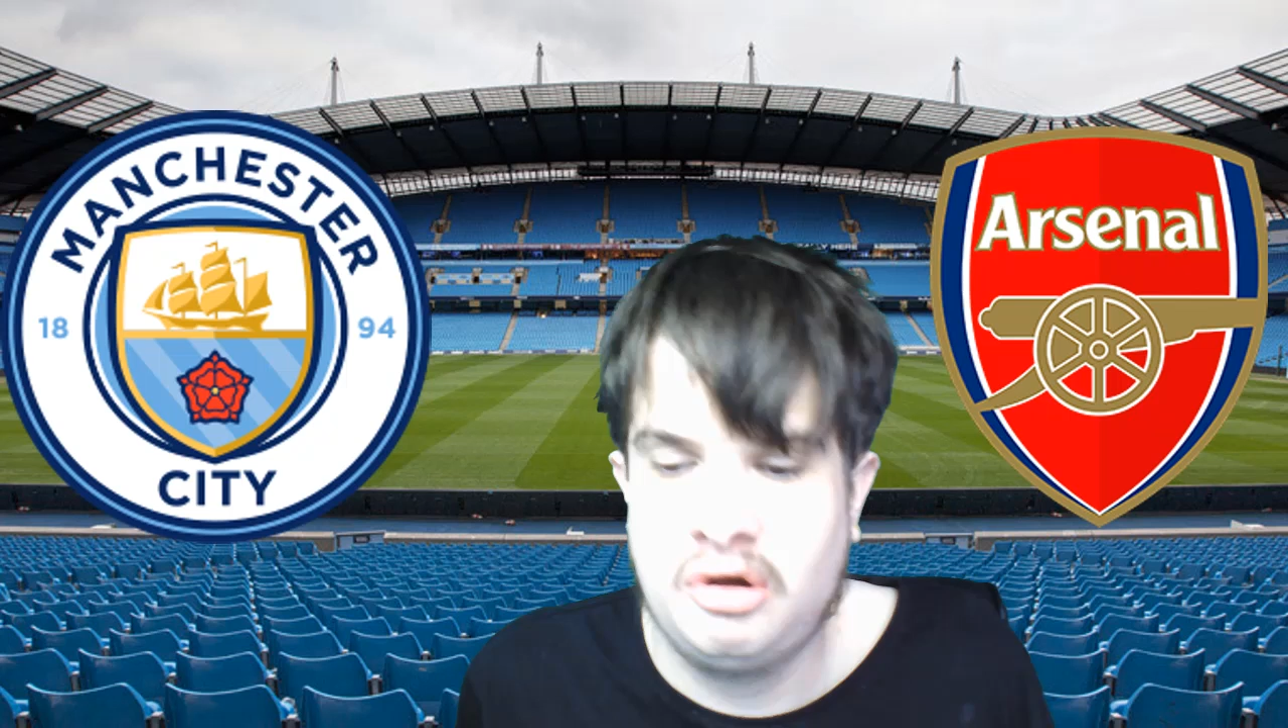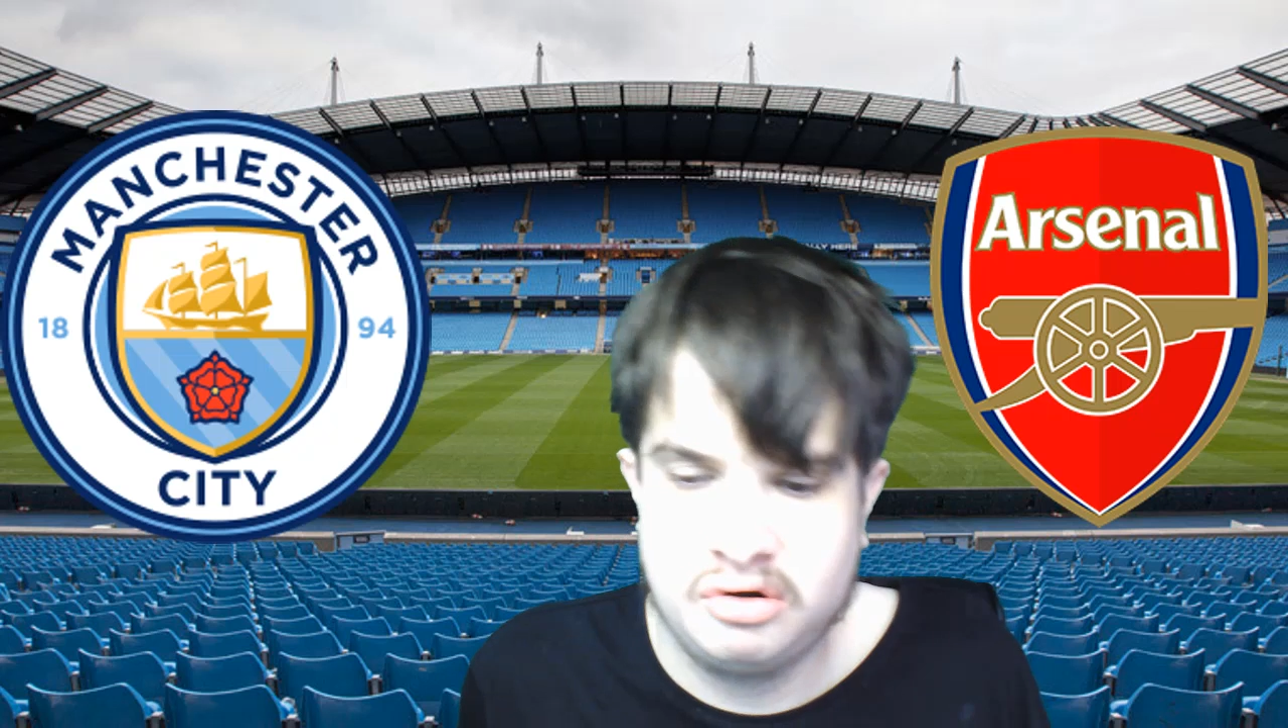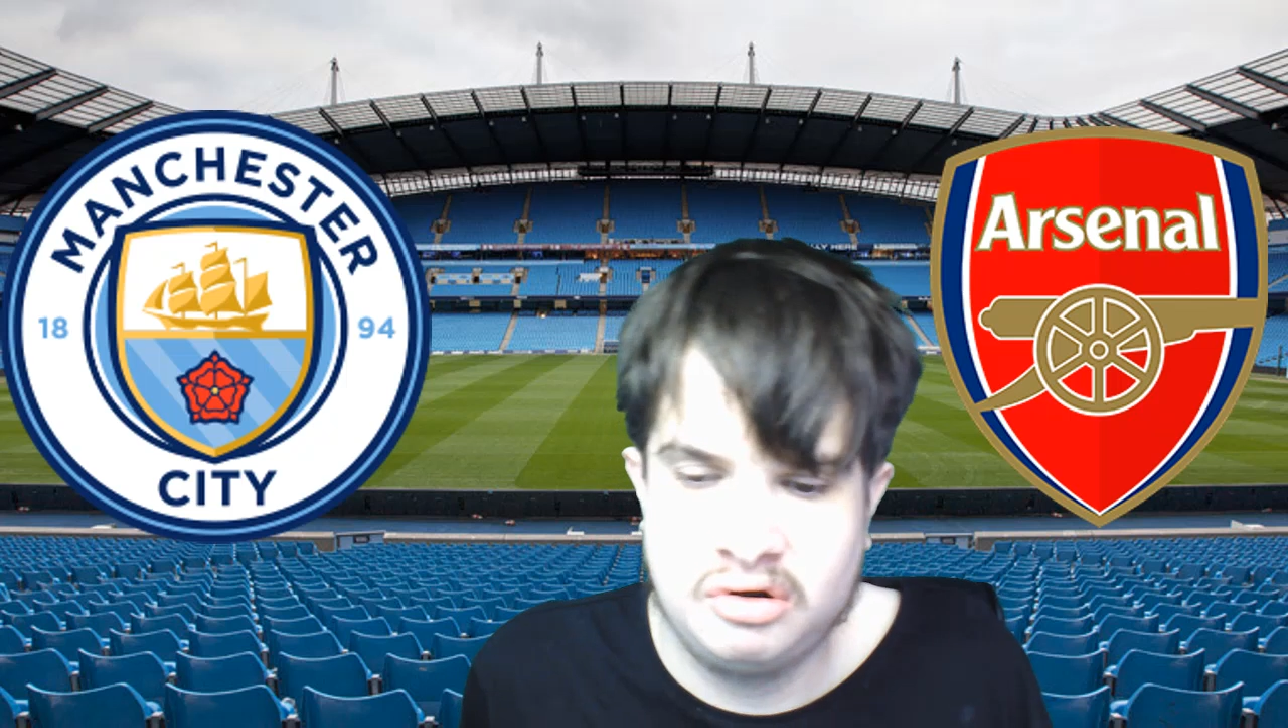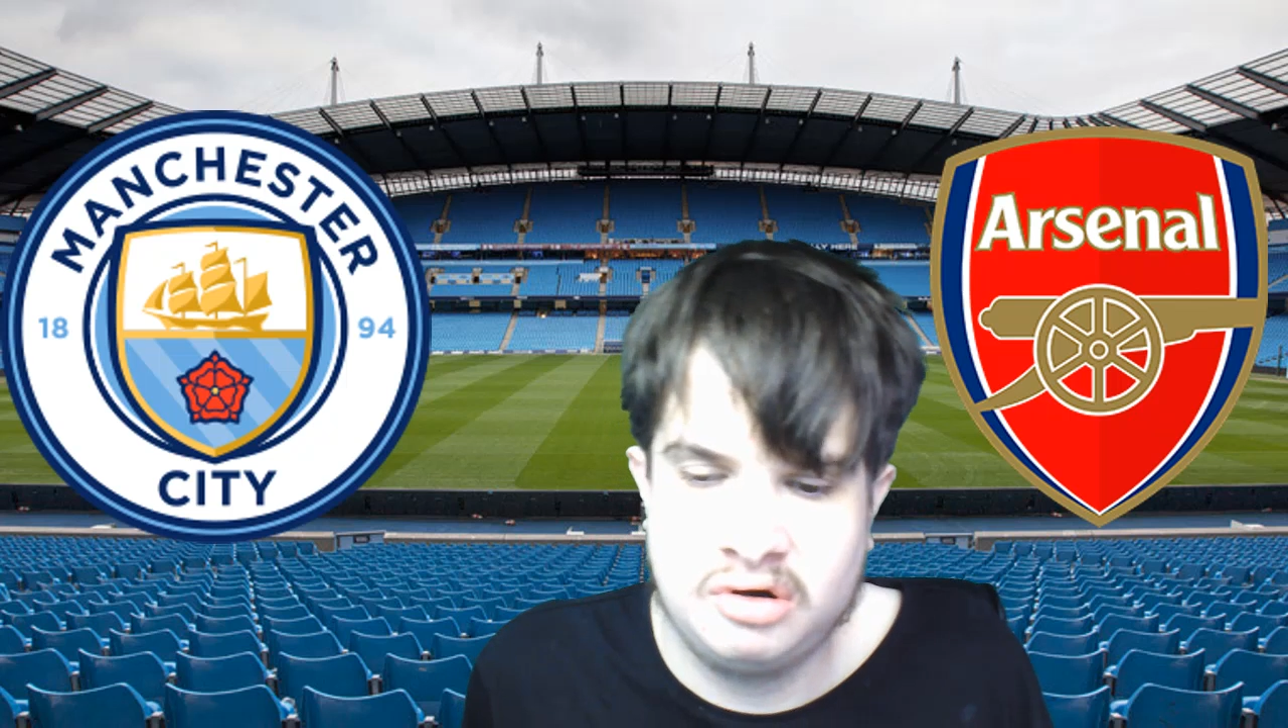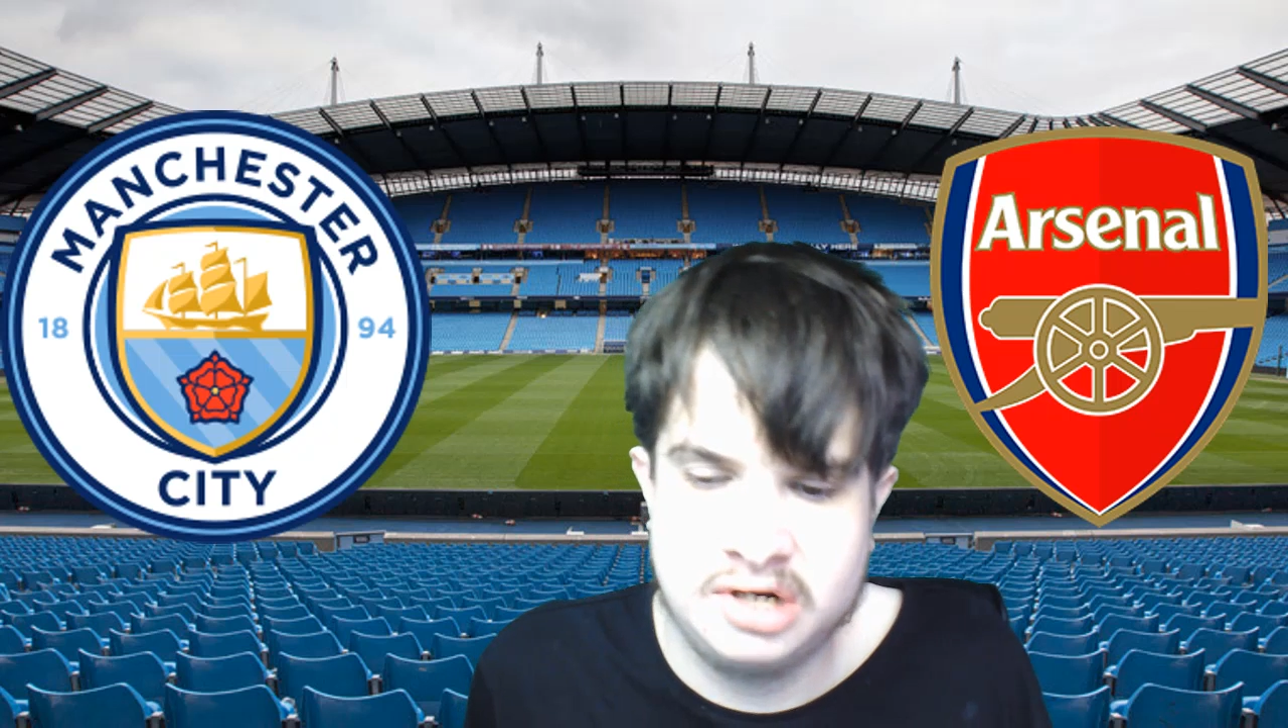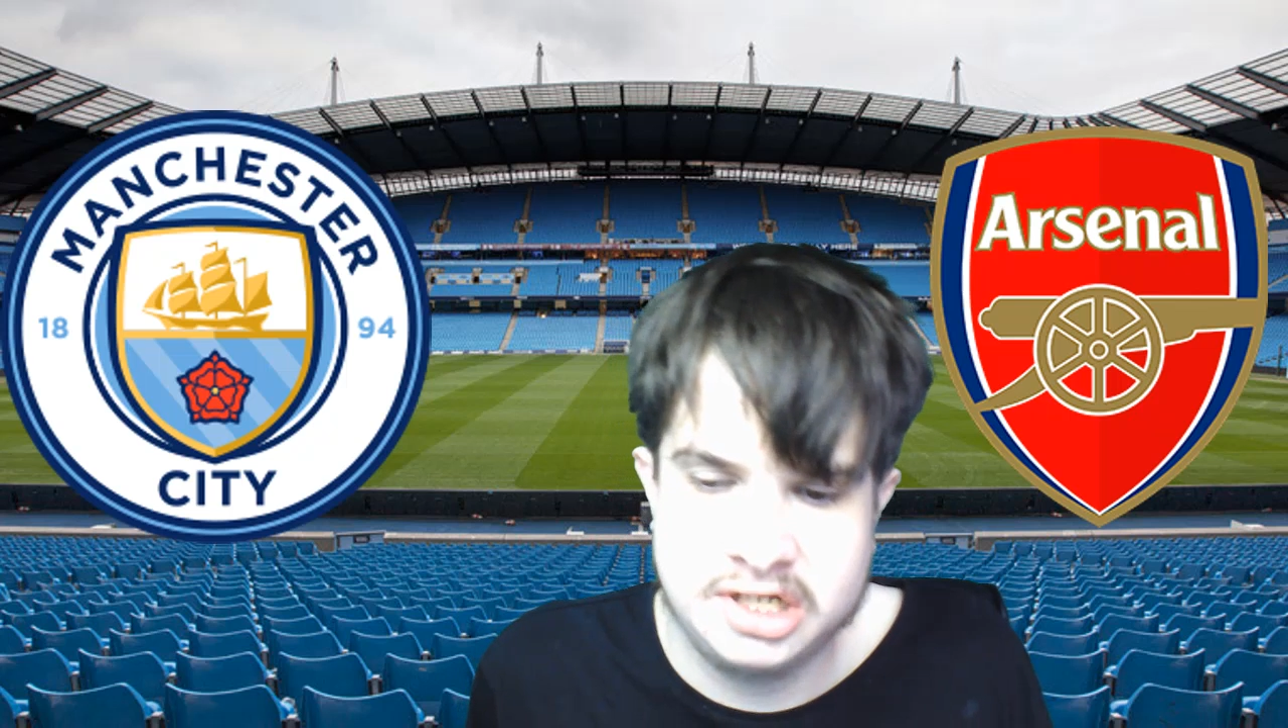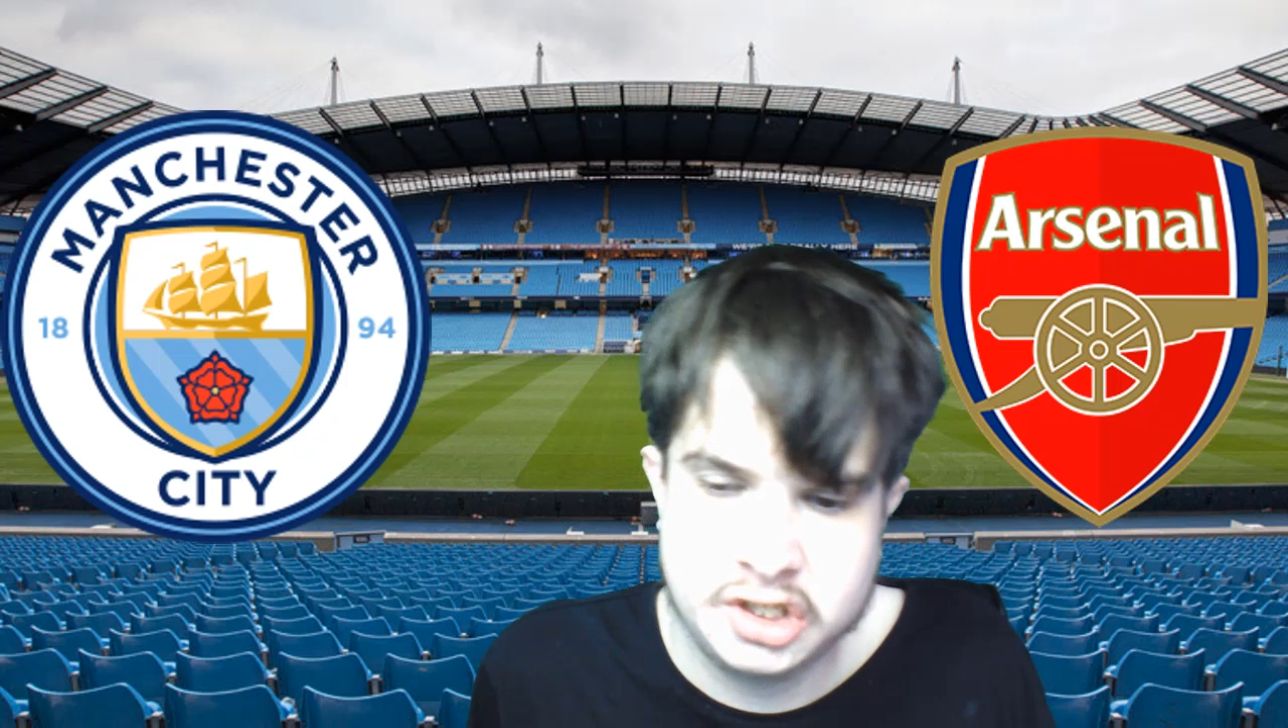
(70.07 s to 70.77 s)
line is